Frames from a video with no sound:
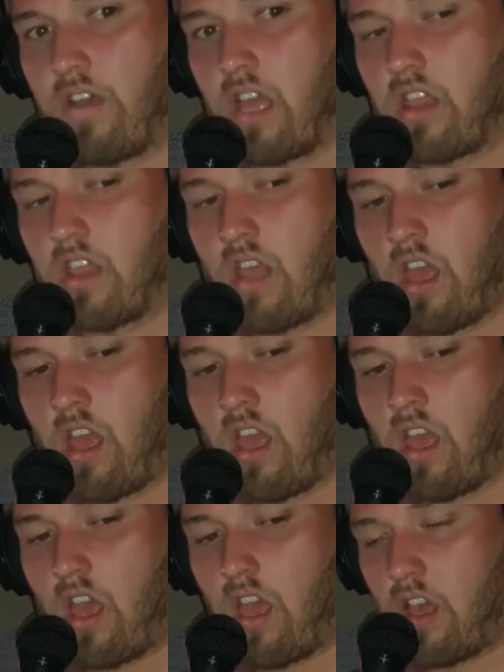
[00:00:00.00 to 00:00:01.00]
faith.
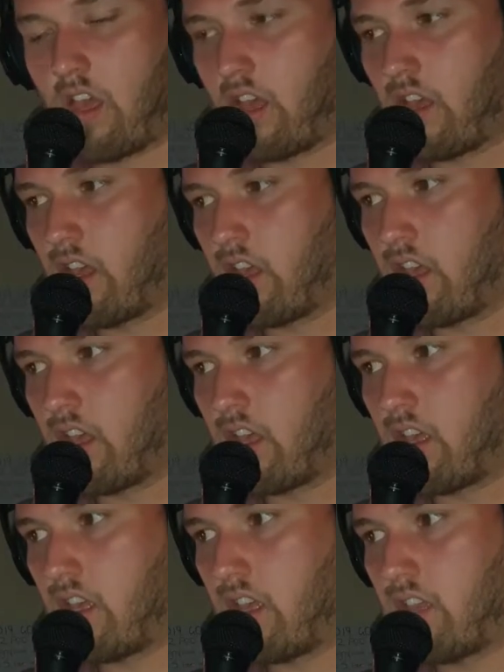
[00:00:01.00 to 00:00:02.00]

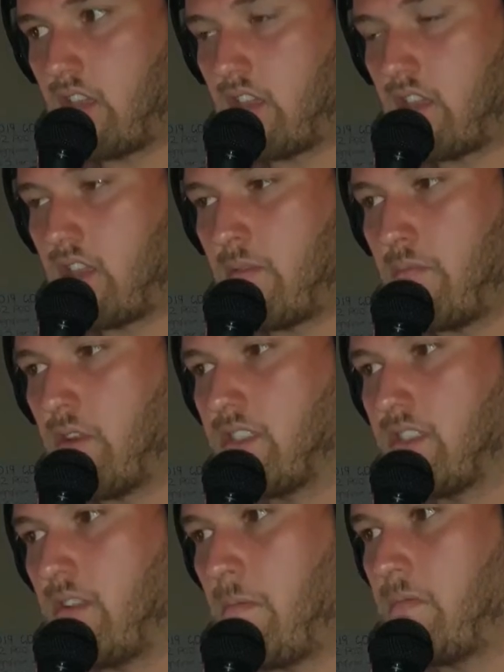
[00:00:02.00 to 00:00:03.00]
The
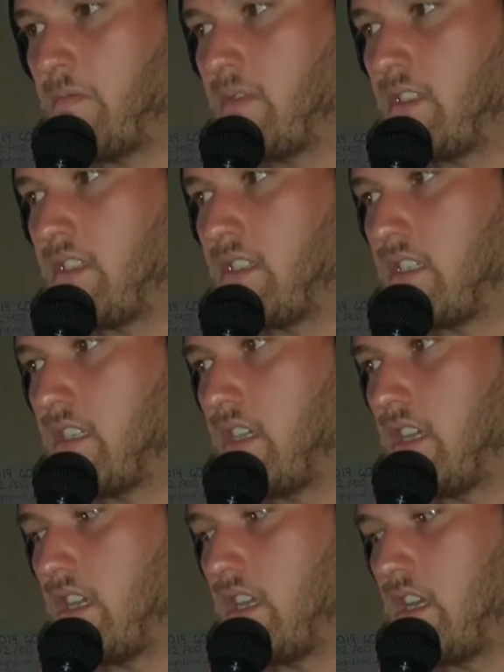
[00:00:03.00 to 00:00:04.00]
Muslims
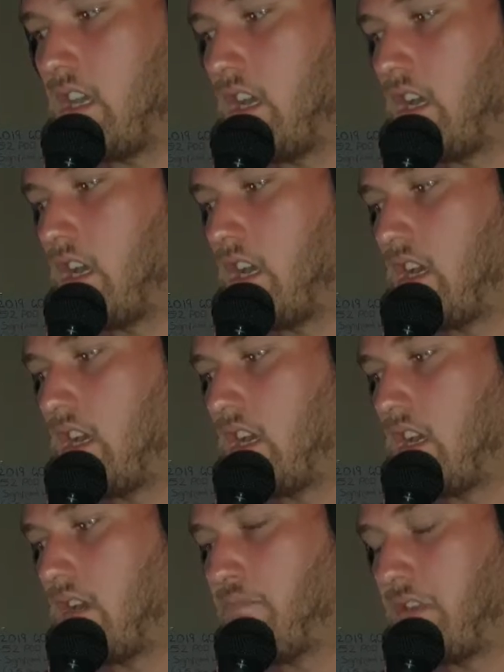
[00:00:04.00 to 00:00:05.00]

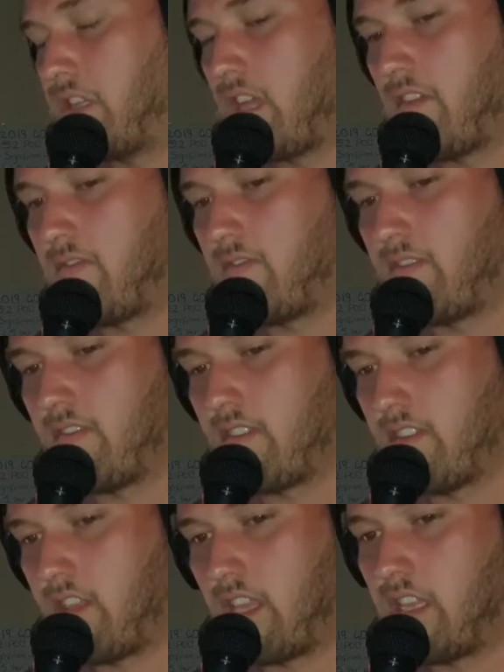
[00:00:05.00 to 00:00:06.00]
believe
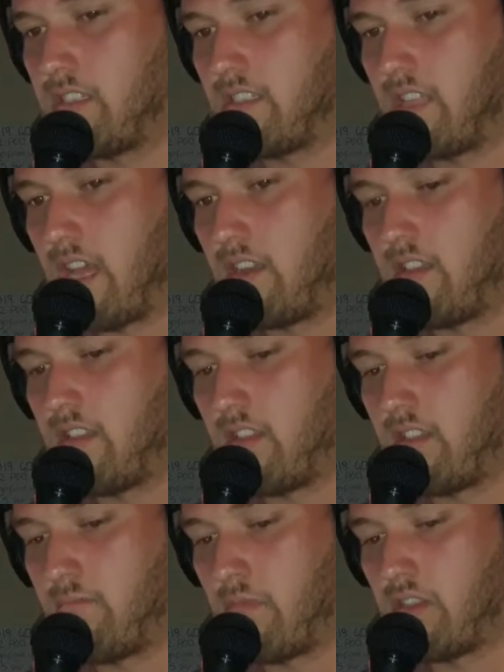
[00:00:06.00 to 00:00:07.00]
things that
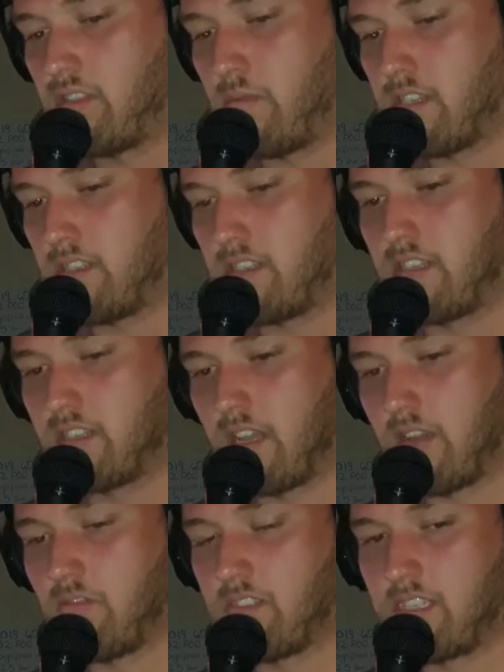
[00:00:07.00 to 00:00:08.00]
most Westerners,
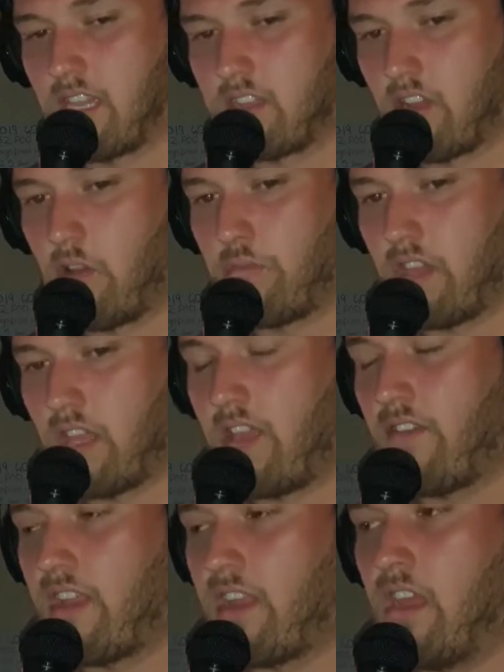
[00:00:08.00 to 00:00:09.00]
I would say, don't
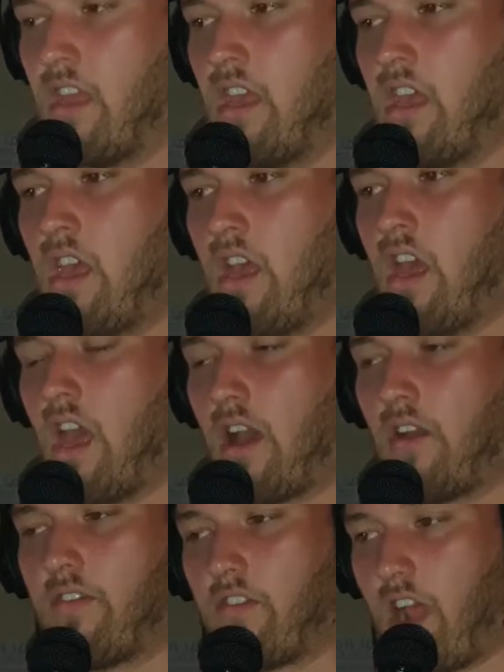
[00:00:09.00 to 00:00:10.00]
believe in.
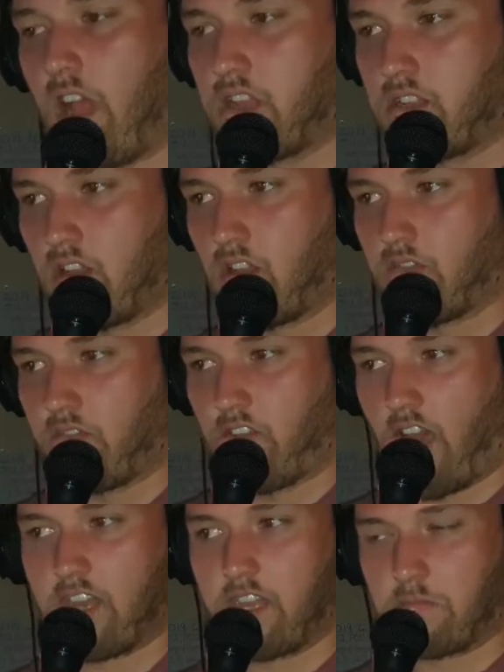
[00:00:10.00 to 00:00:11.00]
However, I don't
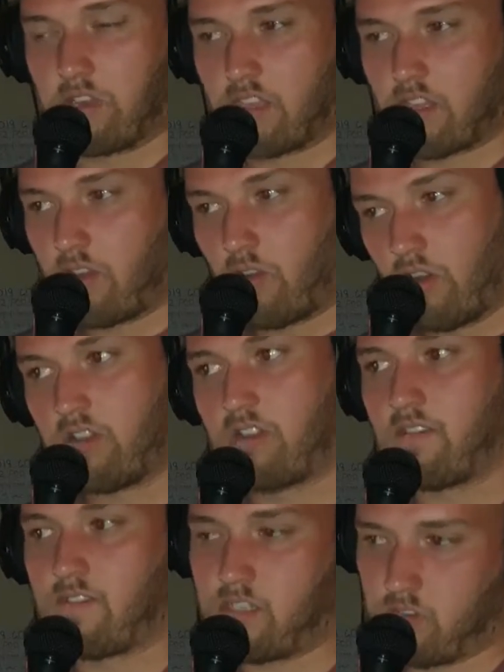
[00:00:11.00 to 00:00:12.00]
find them on the
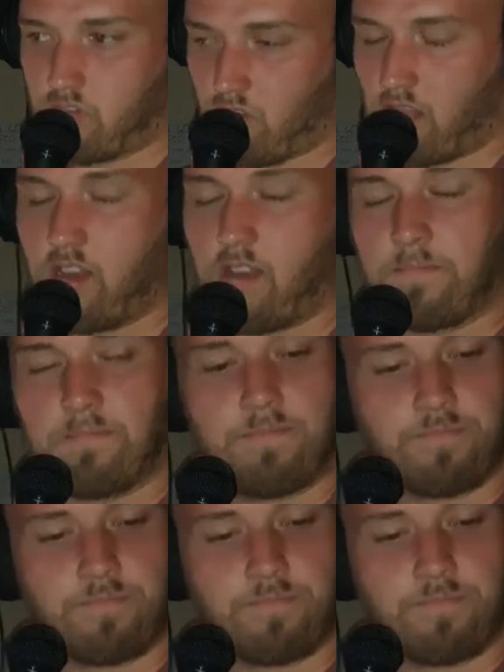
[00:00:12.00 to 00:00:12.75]
corner of the street